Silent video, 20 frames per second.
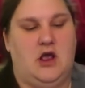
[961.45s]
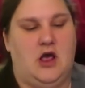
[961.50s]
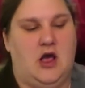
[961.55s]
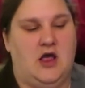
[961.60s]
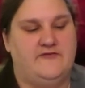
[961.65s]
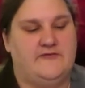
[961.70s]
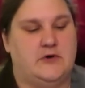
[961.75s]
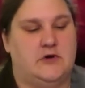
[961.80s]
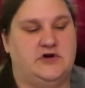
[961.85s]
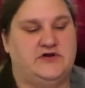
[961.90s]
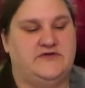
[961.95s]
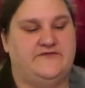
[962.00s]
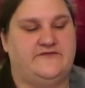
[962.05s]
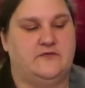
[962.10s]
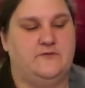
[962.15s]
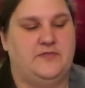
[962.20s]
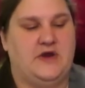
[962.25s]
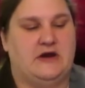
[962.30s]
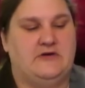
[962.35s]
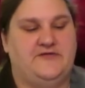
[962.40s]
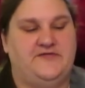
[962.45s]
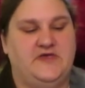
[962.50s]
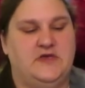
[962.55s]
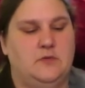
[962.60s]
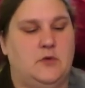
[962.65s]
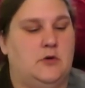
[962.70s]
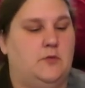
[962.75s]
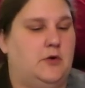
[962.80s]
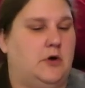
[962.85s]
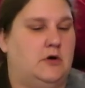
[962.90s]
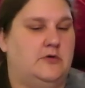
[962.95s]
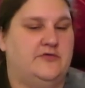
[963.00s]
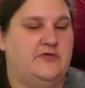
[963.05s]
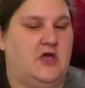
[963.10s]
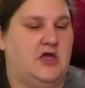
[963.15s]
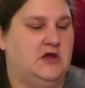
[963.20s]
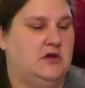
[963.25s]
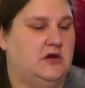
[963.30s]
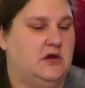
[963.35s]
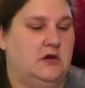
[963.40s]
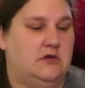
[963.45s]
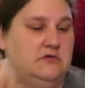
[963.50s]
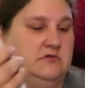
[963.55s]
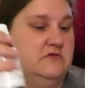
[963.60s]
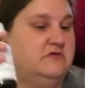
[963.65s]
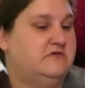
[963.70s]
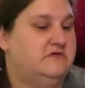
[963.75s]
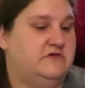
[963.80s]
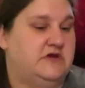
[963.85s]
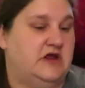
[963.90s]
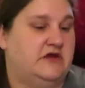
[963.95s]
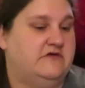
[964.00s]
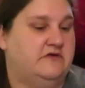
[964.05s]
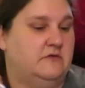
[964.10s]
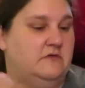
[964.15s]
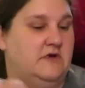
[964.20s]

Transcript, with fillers: I've got a different paracetamol bottles. I could go and change